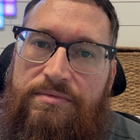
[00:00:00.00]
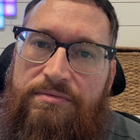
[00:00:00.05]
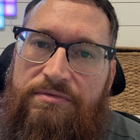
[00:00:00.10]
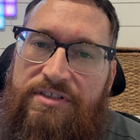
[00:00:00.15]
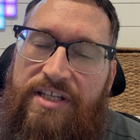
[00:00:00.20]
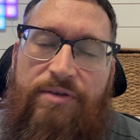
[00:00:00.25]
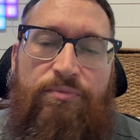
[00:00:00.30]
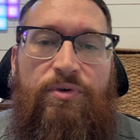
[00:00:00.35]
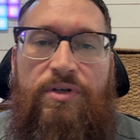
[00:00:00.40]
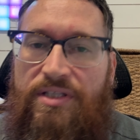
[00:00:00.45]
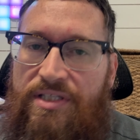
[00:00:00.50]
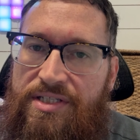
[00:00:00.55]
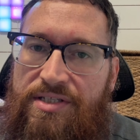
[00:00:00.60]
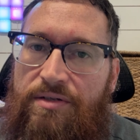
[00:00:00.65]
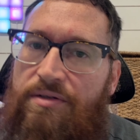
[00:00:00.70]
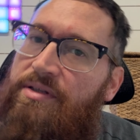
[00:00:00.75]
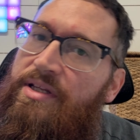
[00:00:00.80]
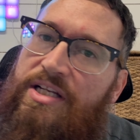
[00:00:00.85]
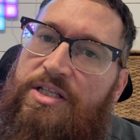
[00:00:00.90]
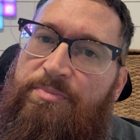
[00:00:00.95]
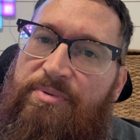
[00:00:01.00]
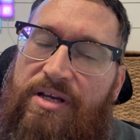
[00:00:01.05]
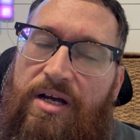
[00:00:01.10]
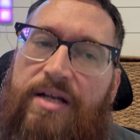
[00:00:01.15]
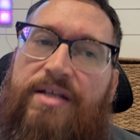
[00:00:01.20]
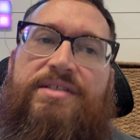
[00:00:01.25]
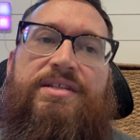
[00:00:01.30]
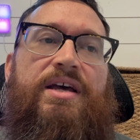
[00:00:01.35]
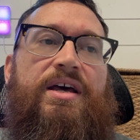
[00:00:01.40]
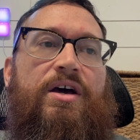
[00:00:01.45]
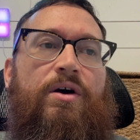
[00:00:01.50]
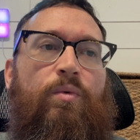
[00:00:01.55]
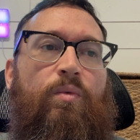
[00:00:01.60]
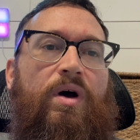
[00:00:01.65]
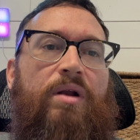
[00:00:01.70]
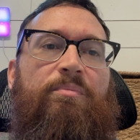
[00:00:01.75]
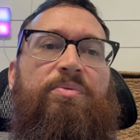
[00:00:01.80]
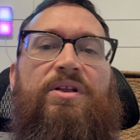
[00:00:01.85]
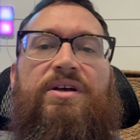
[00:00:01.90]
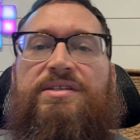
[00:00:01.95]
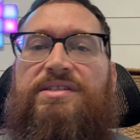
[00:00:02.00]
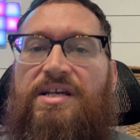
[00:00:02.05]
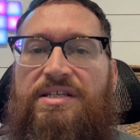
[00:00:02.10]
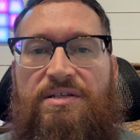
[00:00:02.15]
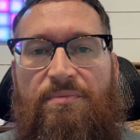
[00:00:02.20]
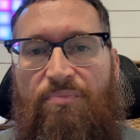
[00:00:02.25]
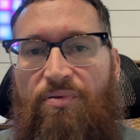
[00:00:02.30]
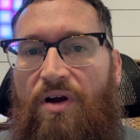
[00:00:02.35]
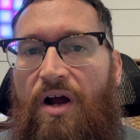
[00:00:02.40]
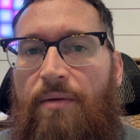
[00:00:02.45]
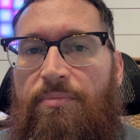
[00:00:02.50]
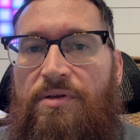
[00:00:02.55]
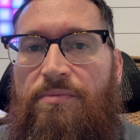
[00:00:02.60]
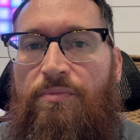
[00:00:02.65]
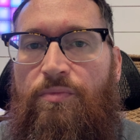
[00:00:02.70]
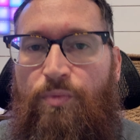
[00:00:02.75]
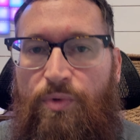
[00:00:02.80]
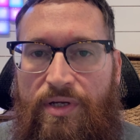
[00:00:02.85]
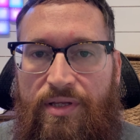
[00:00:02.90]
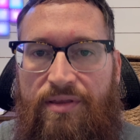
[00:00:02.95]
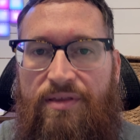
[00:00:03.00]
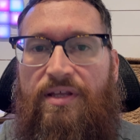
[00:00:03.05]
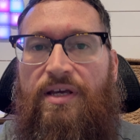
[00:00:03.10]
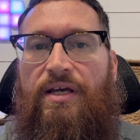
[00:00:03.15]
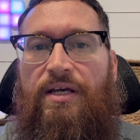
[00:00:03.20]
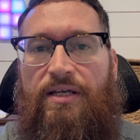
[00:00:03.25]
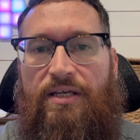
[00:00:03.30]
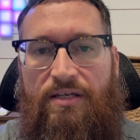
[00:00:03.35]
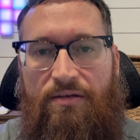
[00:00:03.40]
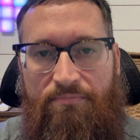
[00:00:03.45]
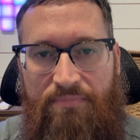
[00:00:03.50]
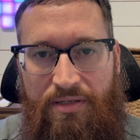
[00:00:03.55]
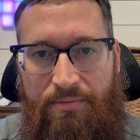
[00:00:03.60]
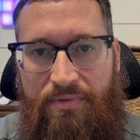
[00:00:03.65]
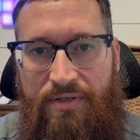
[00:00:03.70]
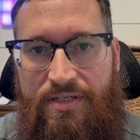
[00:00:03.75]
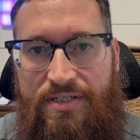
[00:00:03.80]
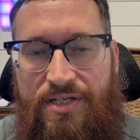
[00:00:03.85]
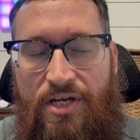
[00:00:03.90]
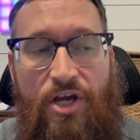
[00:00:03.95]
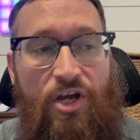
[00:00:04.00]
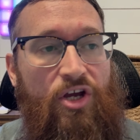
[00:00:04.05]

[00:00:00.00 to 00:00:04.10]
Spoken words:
They really do. Let's be honest. OnePlus has a problem with commitment.